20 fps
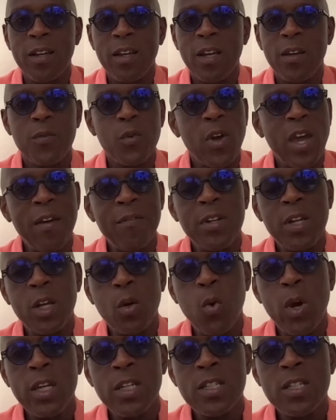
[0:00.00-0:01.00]
If you have any
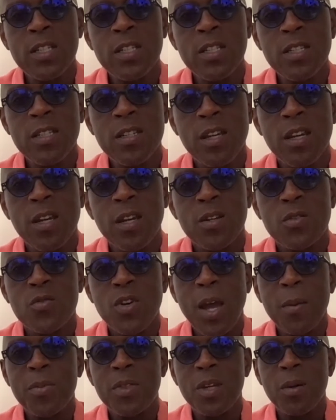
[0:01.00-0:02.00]
questions,
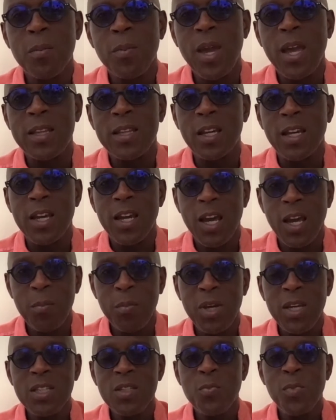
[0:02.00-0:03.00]
drop them at the
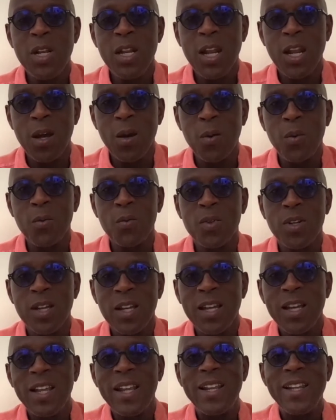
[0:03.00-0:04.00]
comments below.
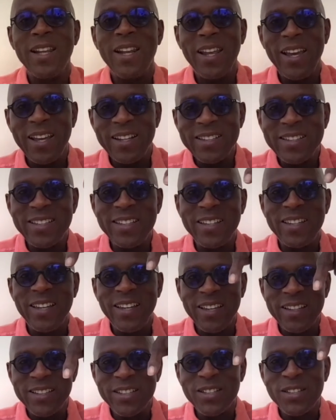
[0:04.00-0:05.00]
Let's
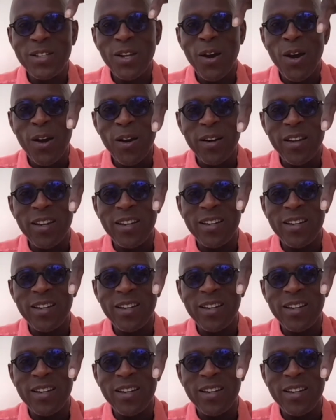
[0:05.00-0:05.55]
get started.